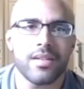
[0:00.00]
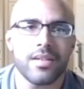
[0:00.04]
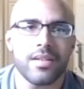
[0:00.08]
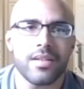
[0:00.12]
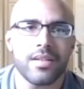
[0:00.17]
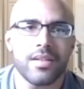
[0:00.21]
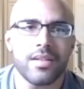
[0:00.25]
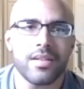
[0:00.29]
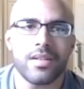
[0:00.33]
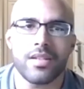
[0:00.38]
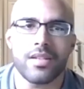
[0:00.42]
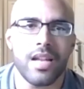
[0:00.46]

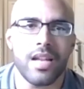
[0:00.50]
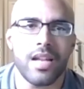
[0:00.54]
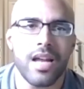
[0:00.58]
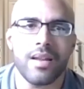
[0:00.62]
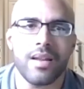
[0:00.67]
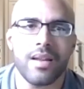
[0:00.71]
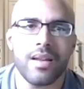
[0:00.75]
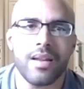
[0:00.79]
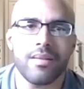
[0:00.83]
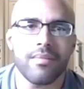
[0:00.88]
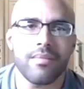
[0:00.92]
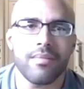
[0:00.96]
It's just
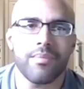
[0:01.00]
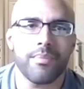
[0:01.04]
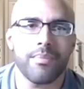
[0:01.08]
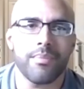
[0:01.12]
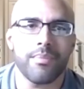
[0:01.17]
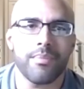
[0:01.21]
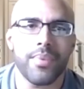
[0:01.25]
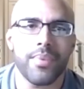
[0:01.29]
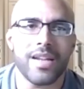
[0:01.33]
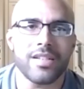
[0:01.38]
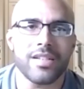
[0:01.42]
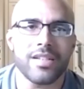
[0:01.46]
not
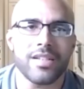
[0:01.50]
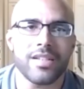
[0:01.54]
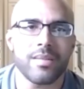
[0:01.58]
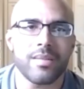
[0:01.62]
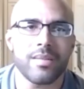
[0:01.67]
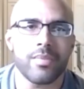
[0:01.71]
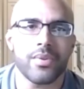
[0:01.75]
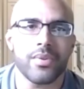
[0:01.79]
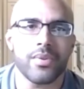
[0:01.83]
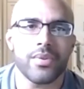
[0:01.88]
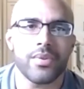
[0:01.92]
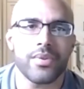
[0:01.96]

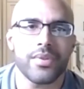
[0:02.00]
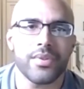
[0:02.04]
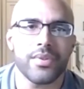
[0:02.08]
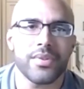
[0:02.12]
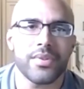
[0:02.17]
possible.